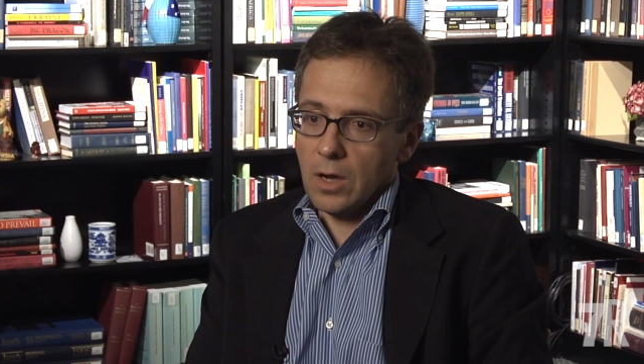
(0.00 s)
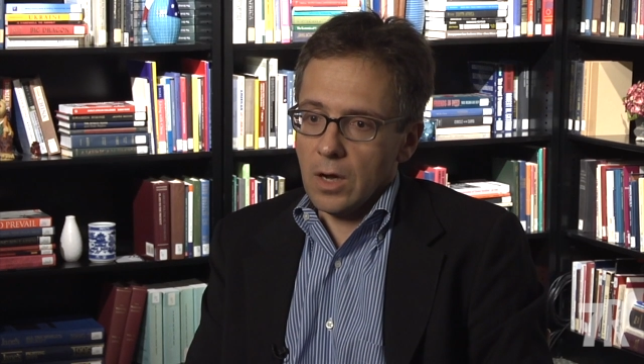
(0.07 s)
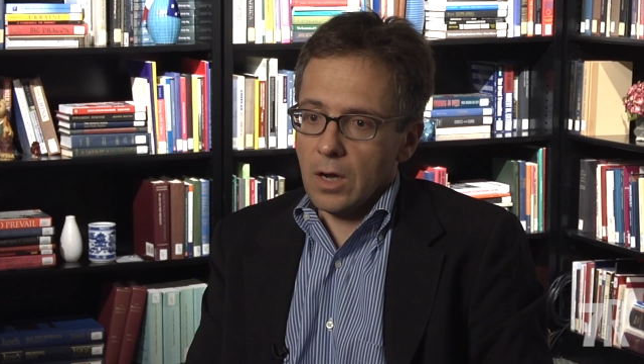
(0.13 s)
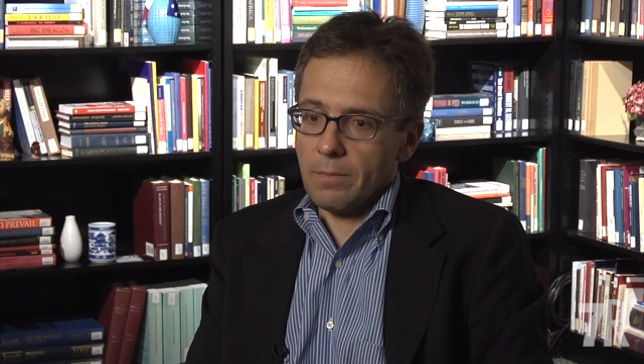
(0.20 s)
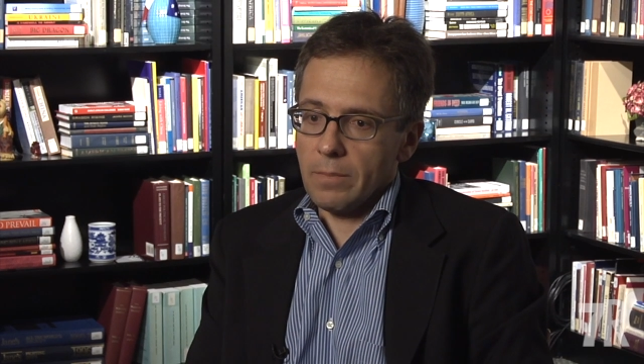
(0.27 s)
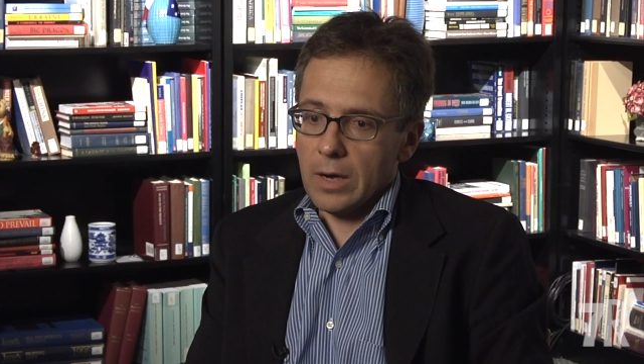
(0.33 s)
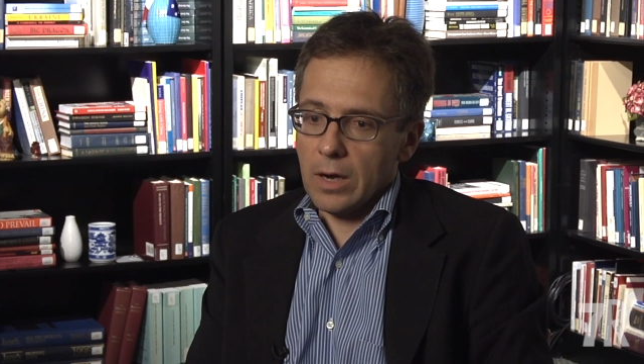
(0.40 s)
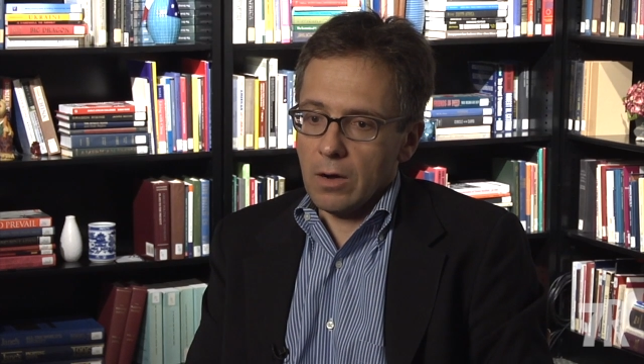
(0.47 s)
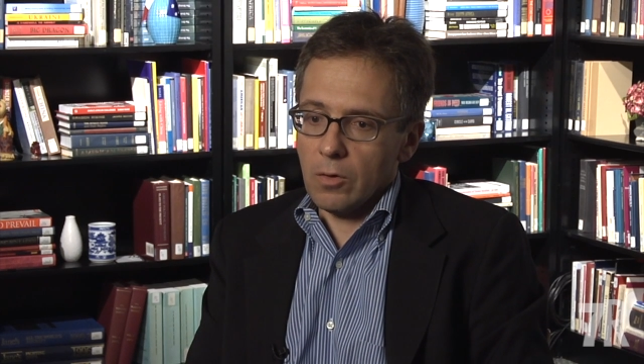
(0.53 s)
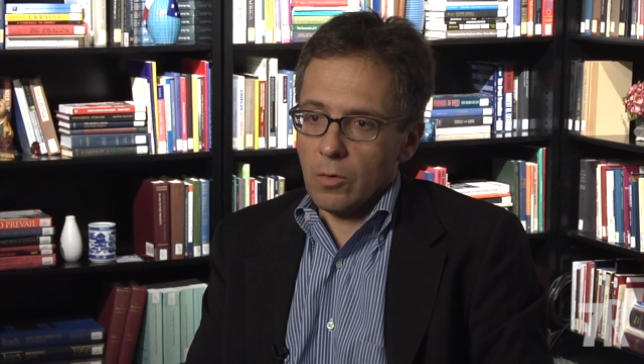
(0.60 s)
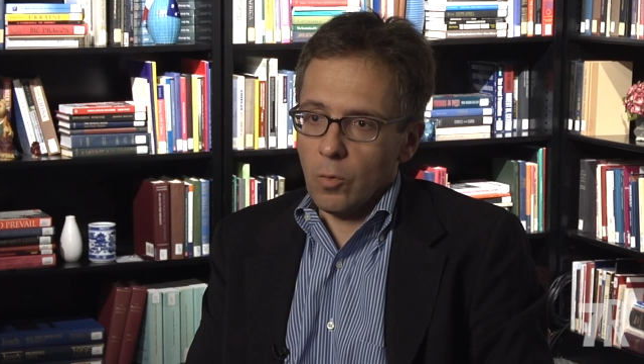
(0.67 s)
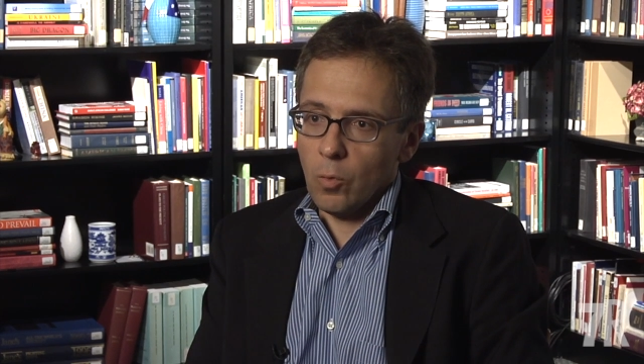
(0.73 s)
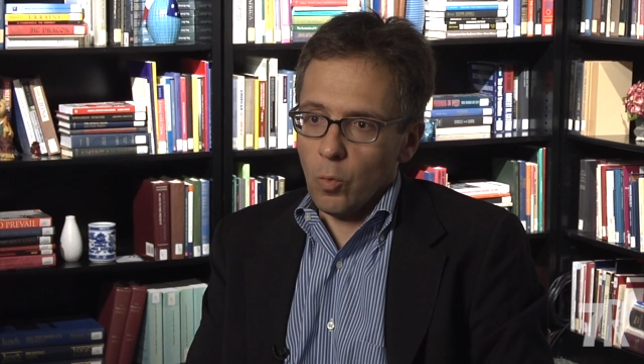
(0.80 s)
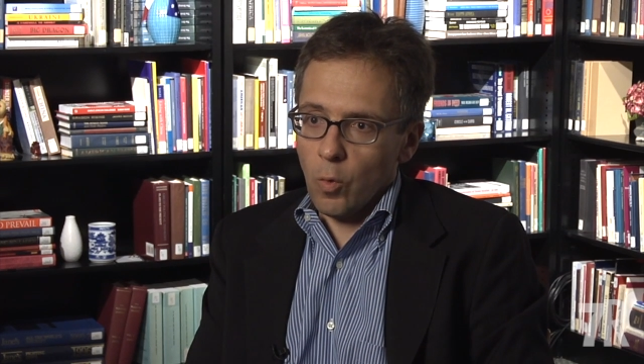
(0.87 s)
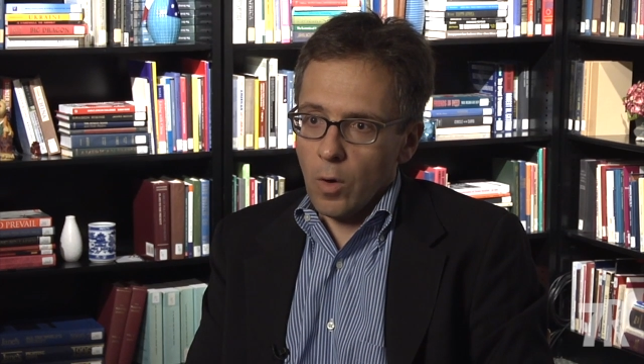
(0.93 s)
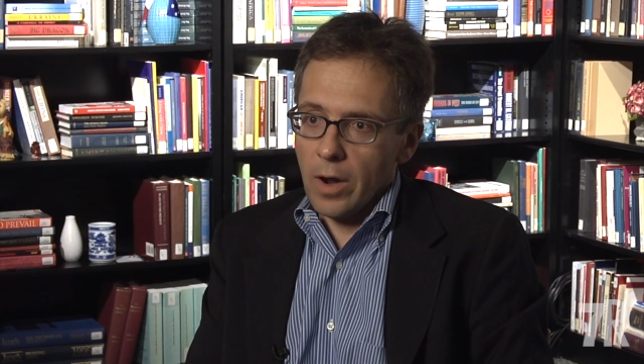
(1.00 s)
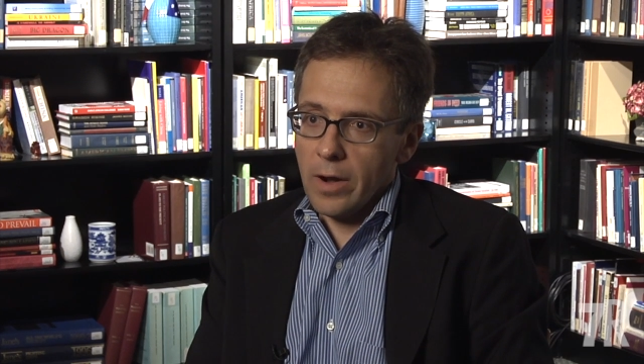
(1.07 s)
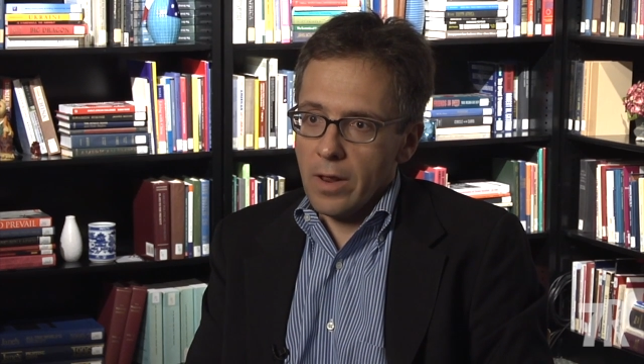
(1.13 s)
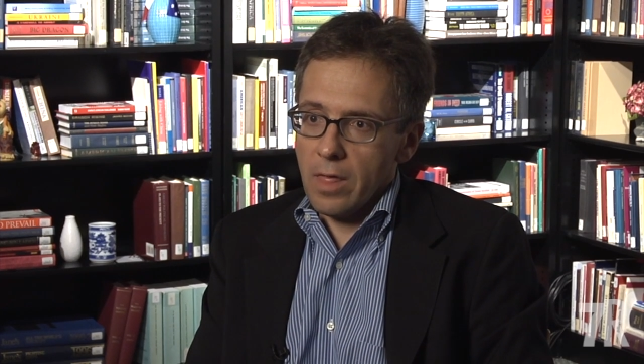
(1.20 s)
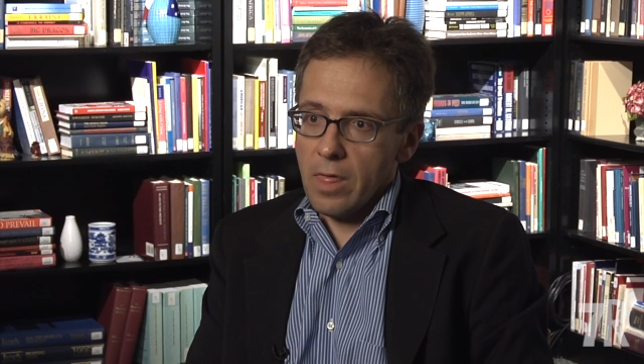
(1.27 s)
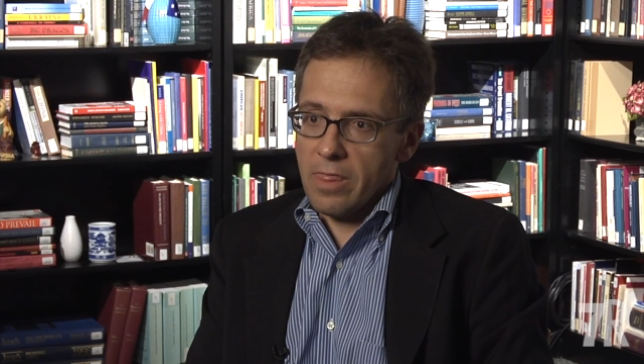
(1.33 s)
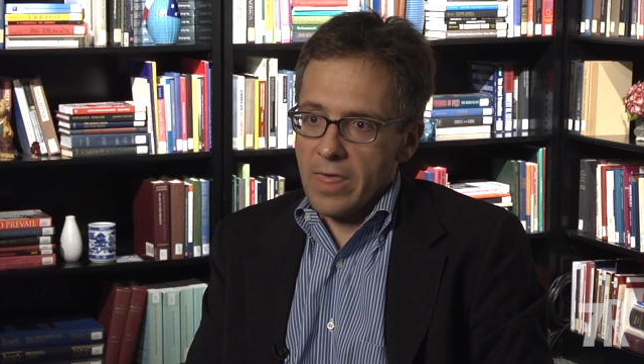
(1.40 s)
about
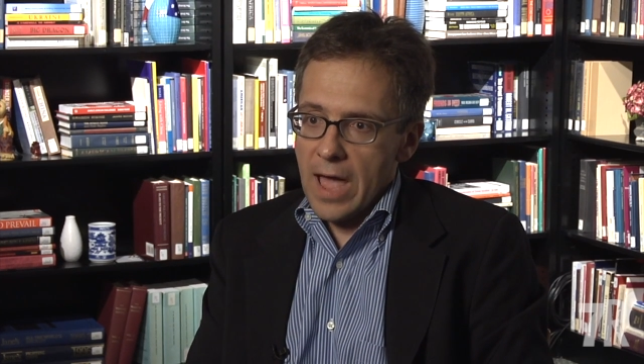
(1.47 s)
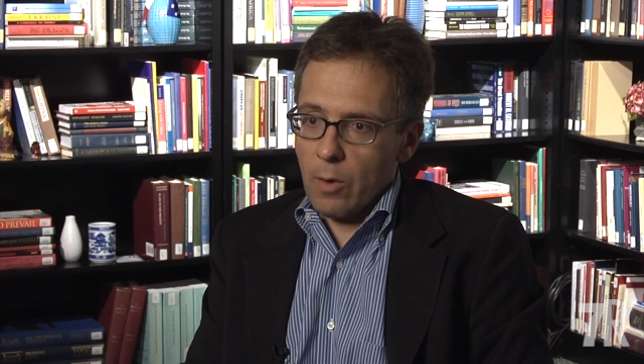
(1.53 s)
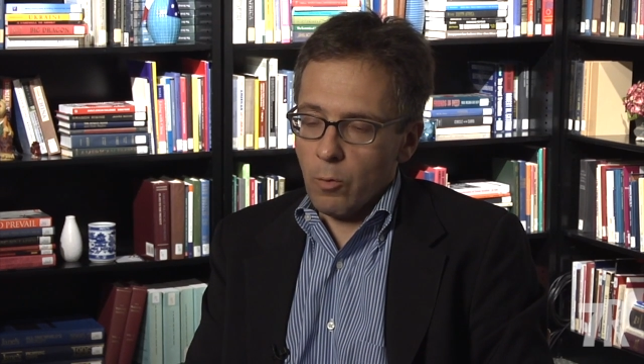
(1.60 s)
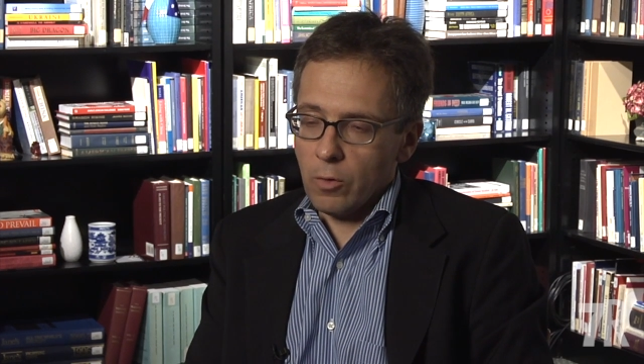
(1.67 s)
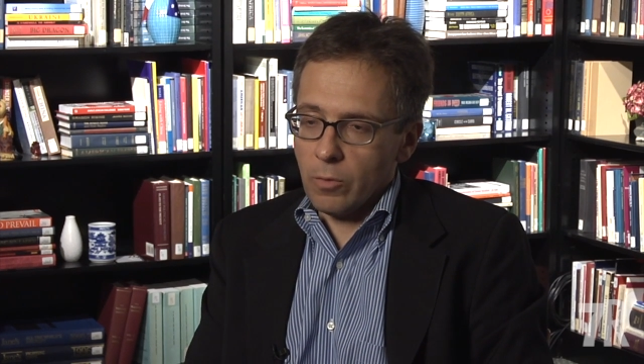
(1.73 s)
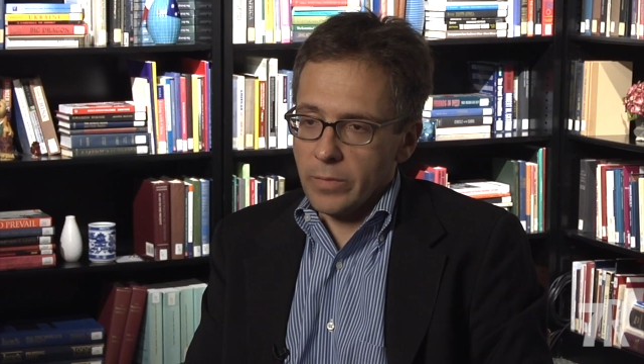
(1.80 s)
what that will